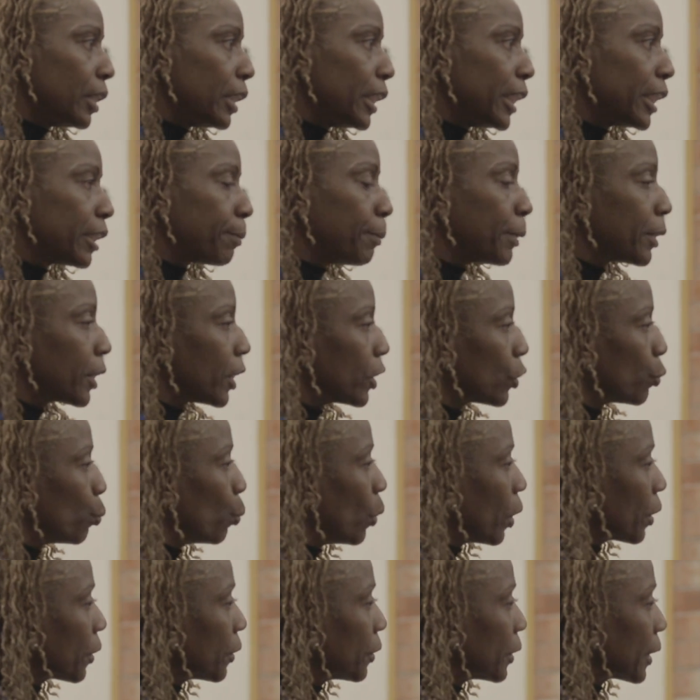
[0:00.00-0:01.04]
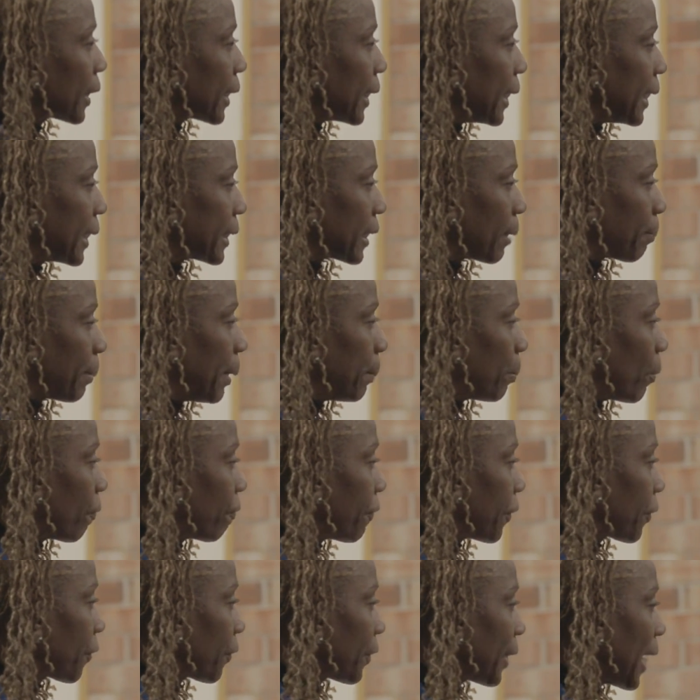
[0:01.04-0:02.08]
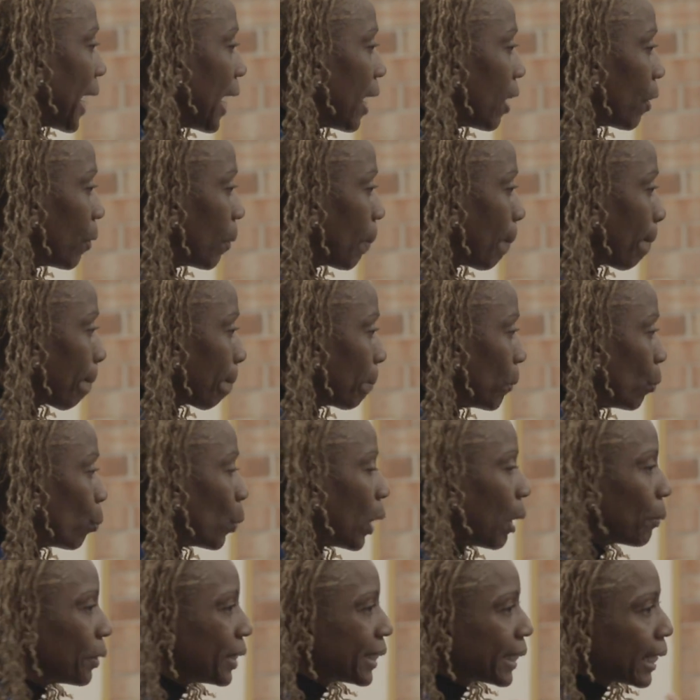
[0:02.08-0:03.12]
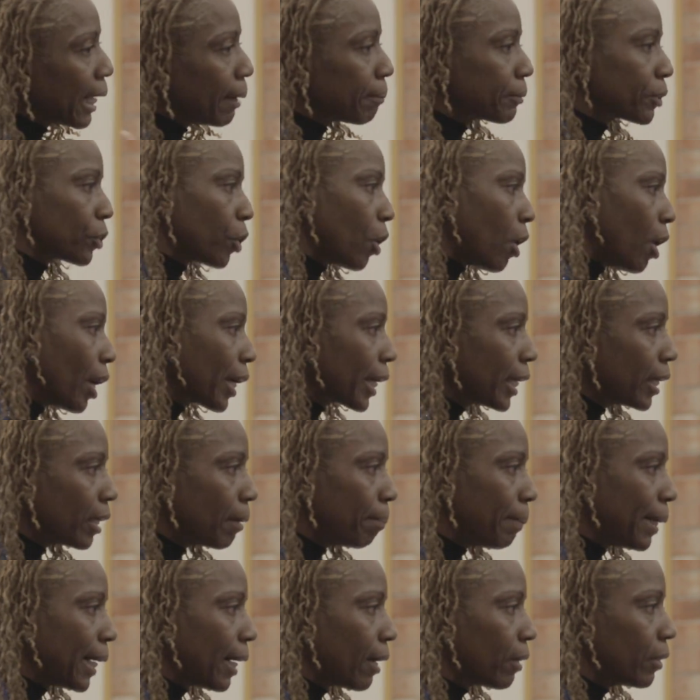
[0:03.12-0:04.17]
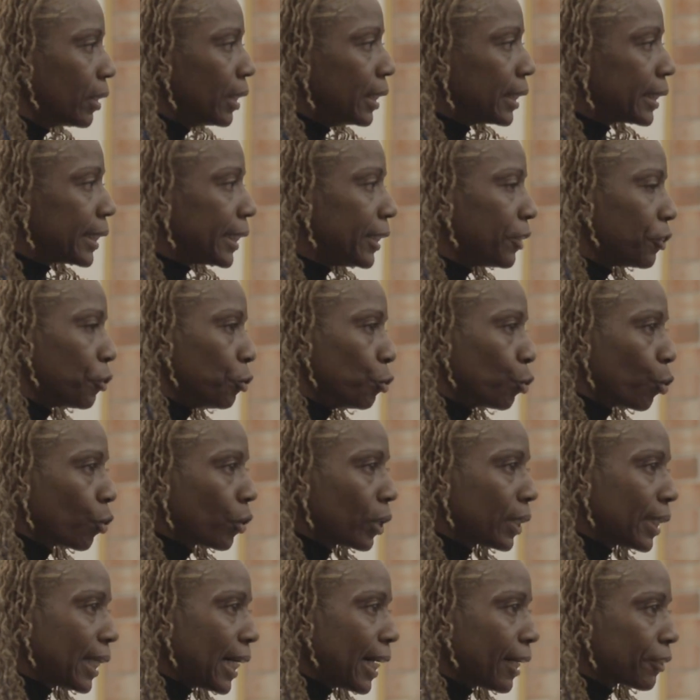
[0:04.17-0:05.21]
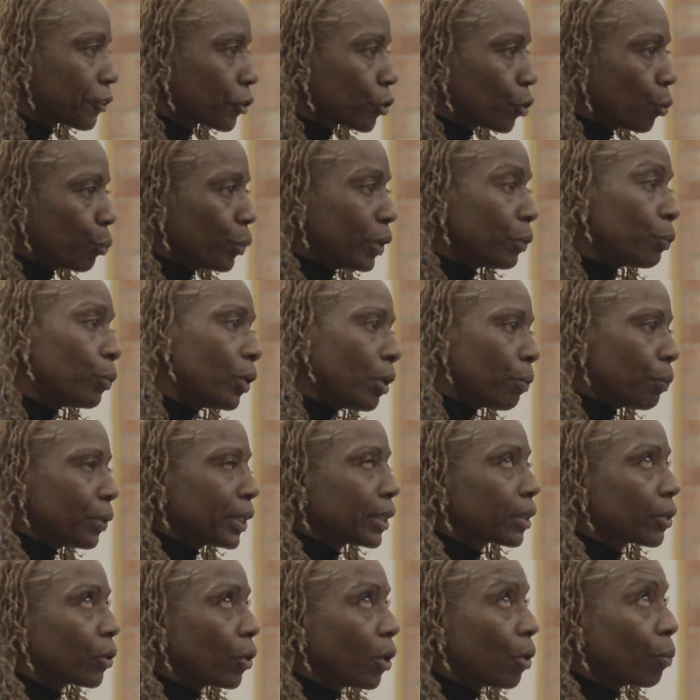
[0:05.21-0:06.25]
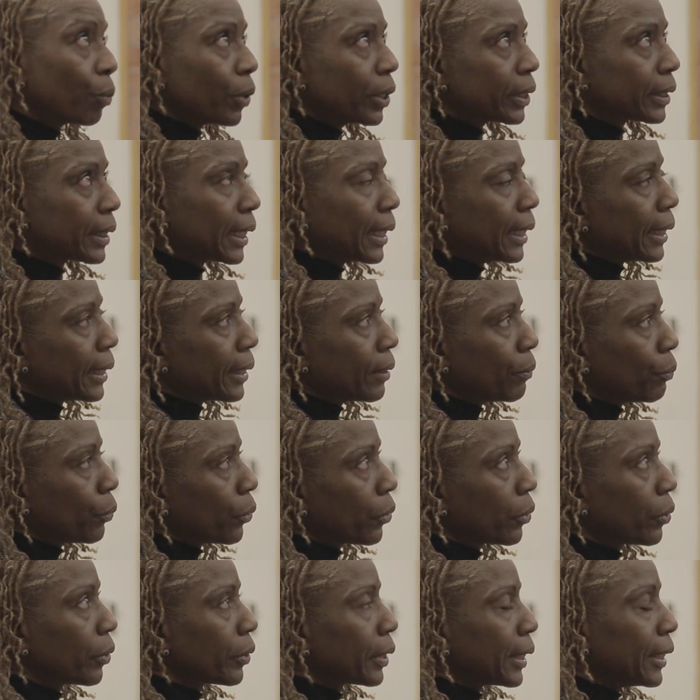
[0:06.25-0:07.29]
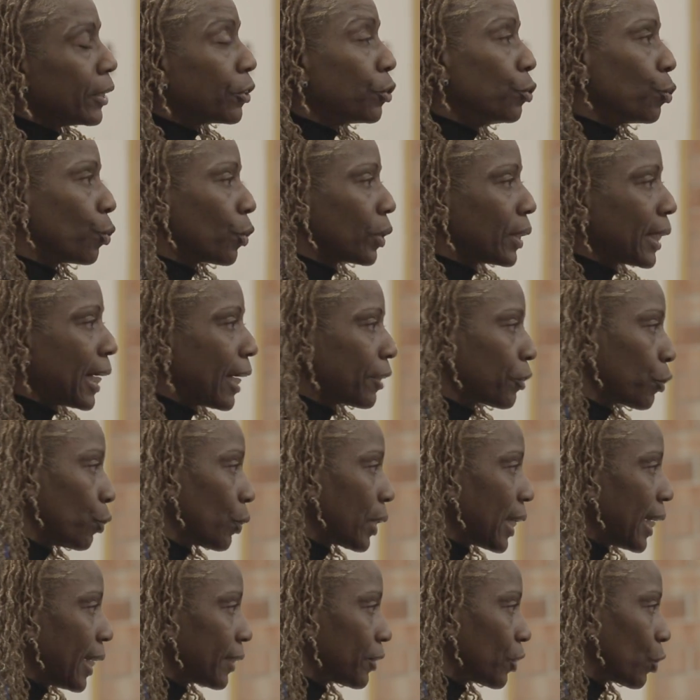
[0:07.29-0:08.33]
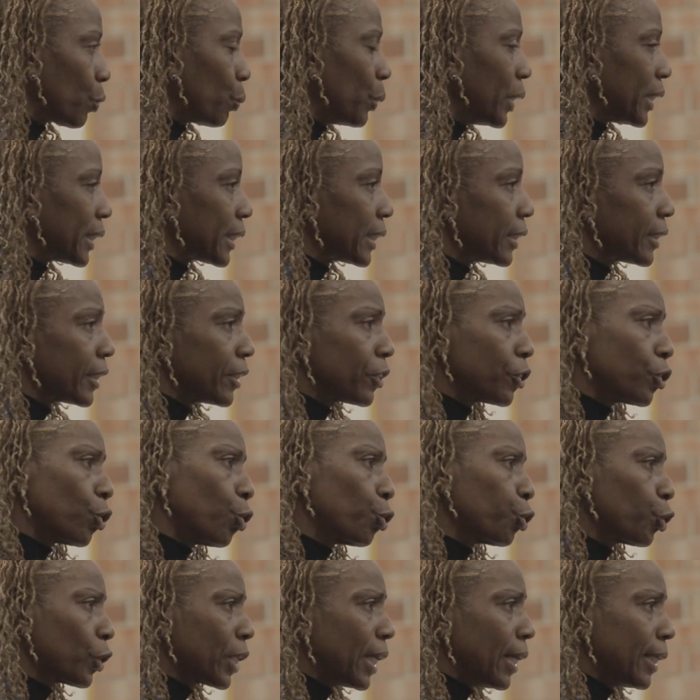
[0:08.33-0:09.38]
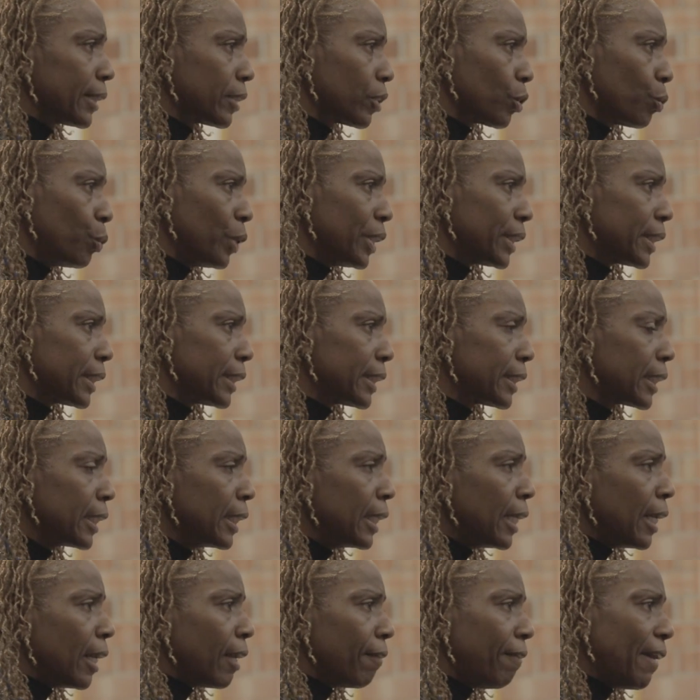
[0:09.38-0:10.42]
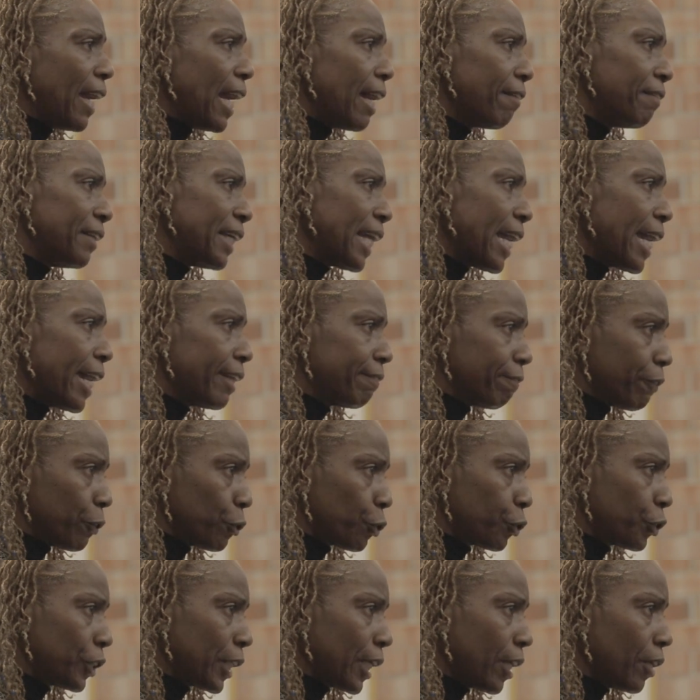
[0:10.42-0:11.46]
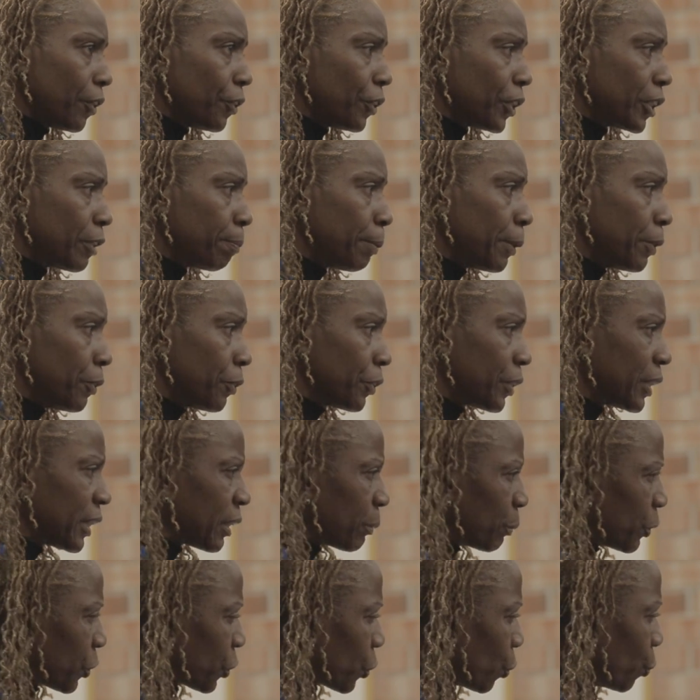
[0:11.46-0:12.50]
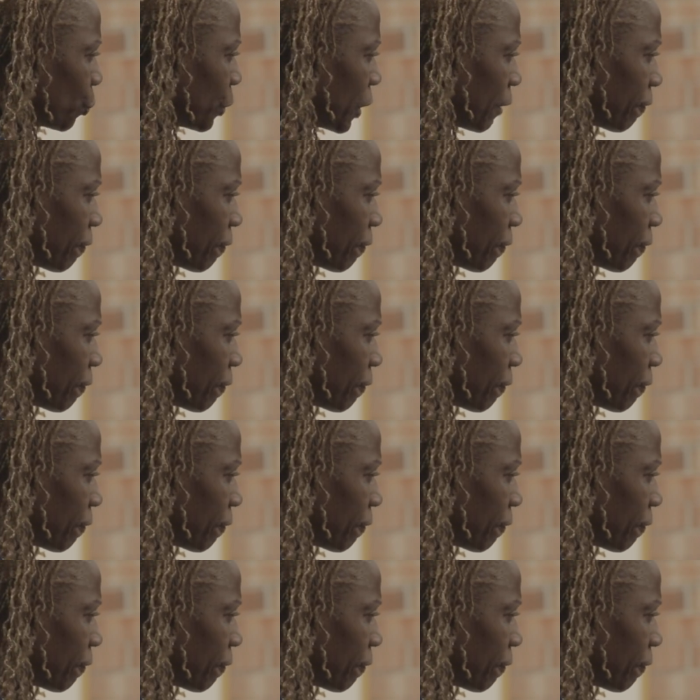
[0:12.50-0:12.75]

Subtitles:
is because one of the things that people figured out while we kept talking about these neurological, what we thought were these neurological consequences and social consequences of having adverse childhood experiences, it was so